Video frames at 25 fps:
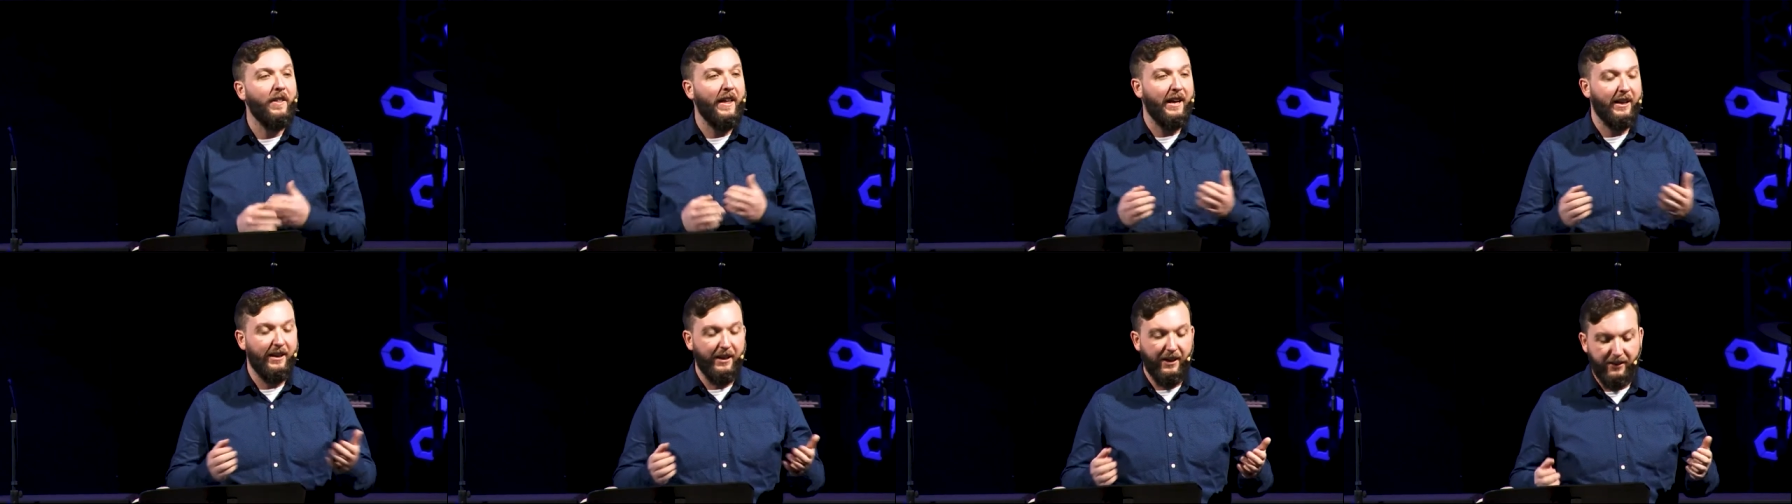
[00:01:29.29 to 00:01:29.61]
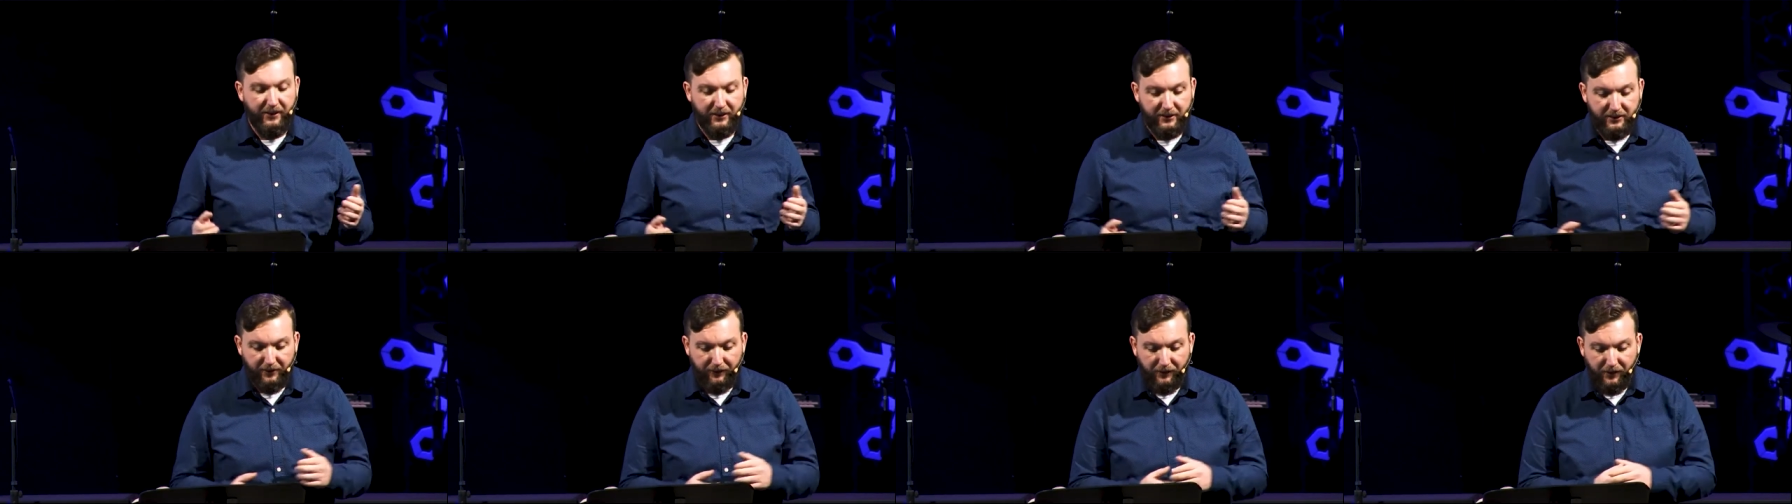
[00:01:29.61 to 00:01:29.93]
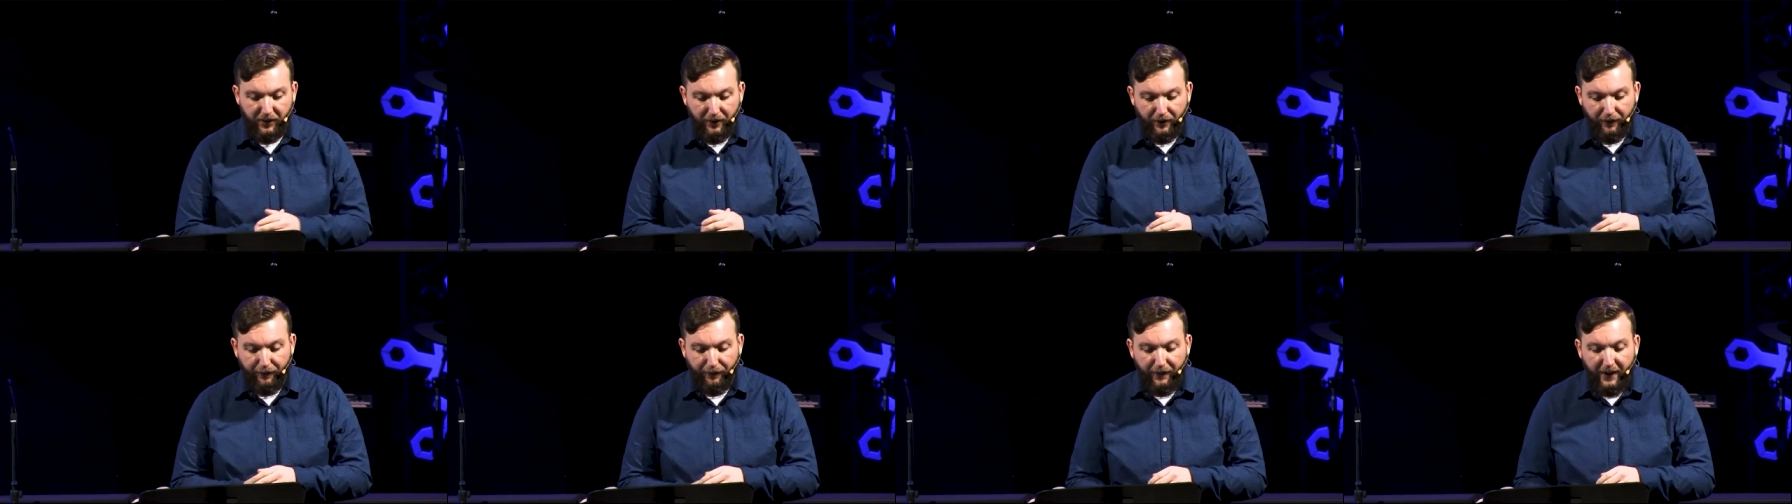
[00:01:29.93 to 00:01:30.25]
that kind of stuff,
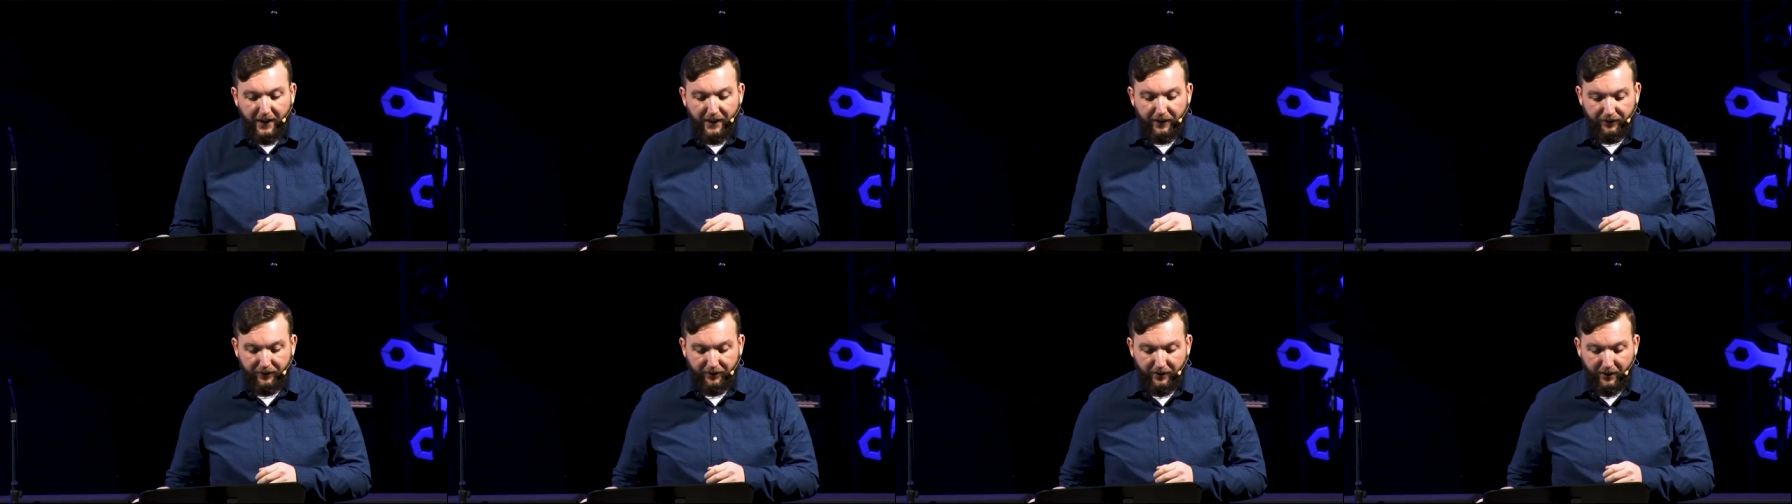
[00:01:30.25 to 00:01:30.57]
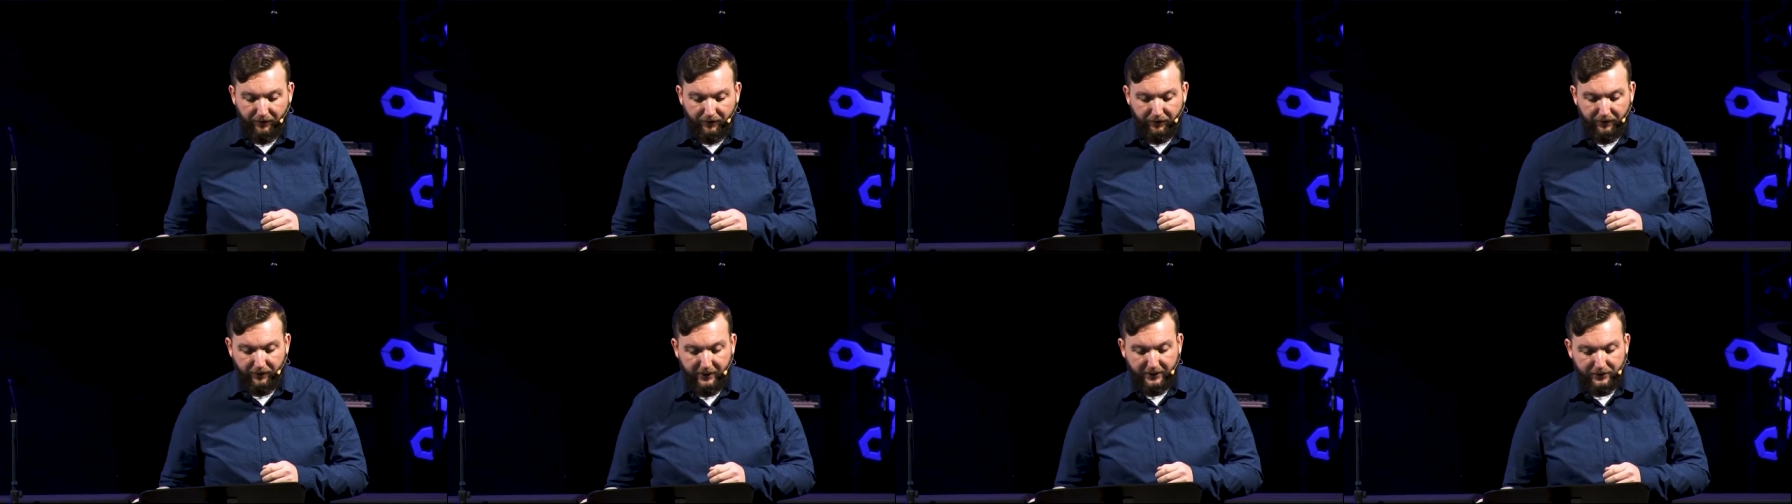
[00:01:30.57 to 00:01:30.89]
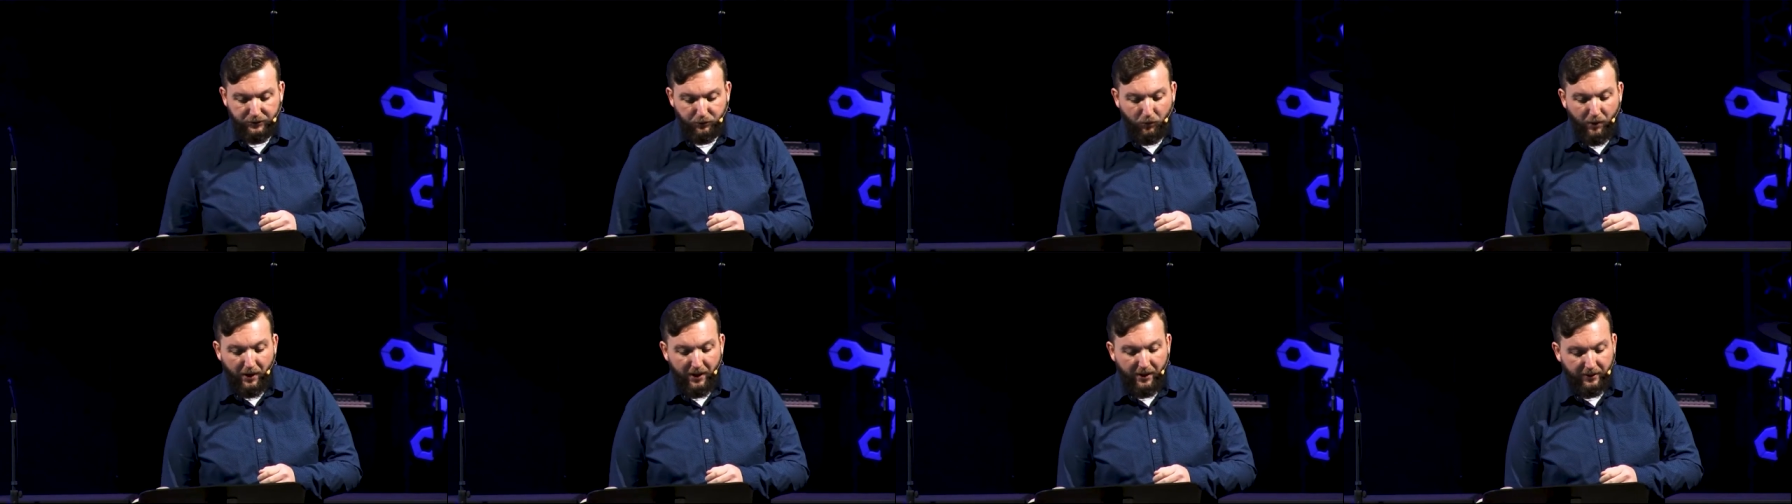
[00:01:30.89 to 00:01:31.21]
and all the faith stuff
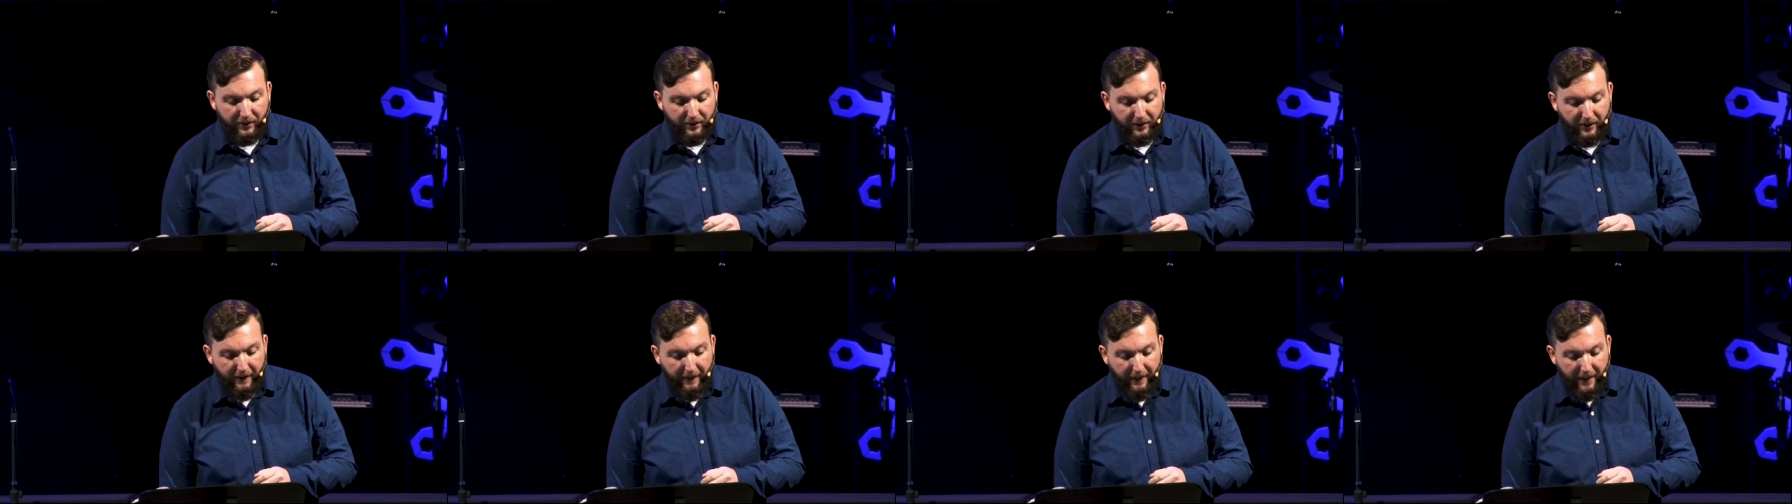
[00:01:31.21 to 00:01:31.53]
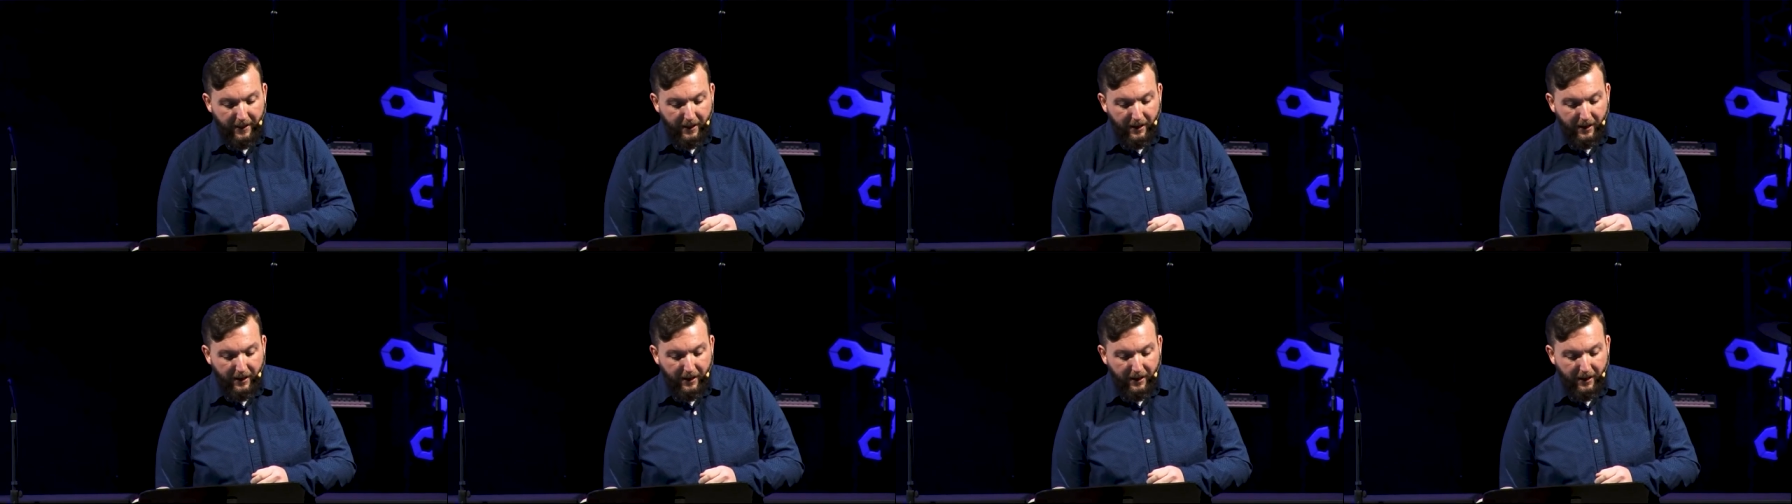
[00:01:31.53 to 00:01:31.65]
as well.